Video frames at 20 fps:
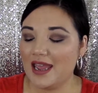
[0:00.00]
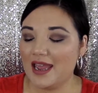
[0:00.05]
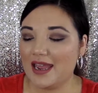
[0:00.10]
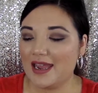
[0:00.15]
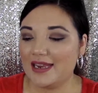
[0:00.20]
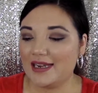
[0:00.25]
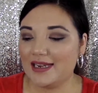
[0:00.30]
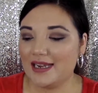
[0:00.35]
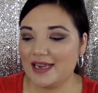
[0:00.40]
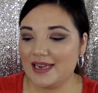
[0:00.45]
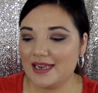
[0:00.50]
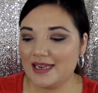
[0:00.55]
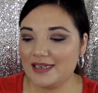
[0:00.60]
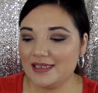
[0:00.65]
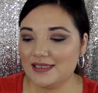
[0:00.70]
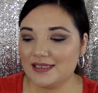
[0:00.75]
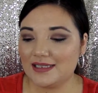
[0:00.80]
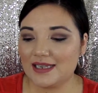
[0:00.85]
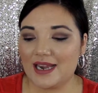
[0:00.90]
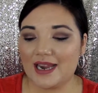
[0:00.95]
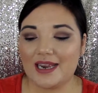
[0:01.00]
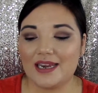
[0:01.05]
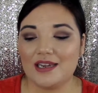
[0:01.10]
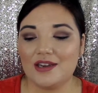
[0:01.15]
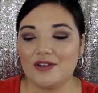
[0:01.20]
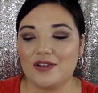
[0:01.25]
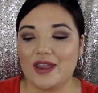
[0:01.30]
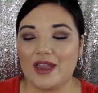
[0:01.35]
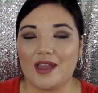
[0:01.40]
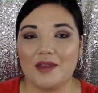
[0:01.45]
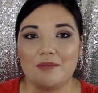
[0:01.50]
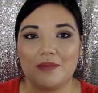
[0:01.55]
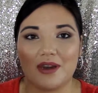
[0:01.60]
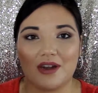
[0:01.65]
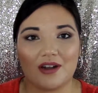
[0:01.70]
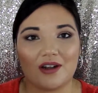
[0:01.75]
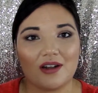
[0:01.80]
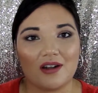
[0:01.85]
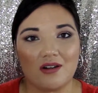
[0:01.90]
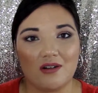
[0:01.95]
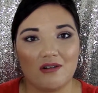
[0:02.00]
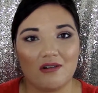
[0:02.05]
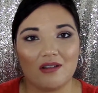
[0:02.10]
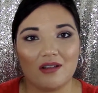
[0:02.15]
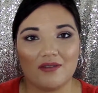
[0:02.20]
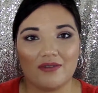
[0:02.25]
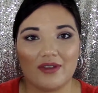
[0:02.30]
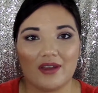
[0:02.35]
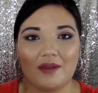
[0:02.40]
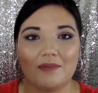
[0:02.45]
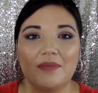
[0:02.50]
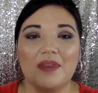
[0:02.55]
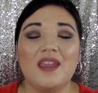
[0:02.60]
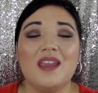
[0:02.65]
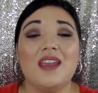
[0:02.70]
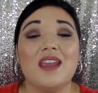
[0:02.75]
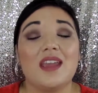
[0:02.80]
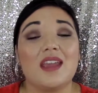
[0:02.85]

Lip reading: and inside you get a mirror in all of them.